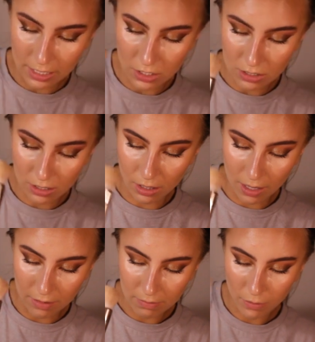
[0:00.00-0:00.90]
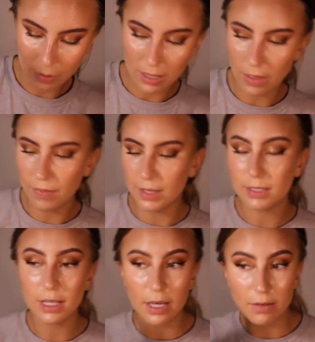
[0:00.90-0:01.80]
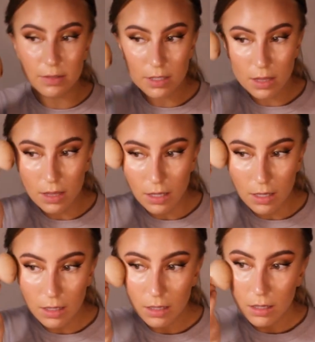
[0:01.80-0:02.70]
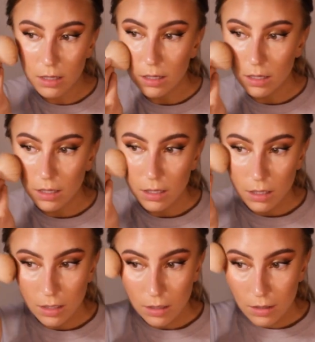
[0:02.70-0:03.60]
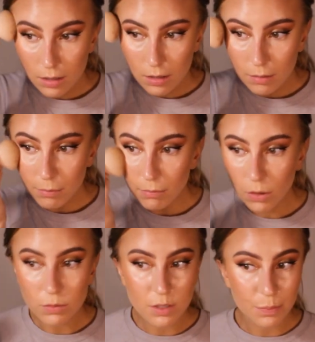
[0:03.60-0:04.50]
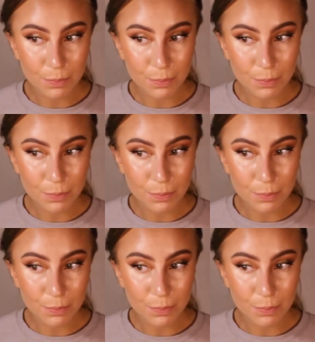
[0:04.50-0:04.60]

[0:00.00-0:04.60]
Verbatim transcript: I just love the way that this gives the most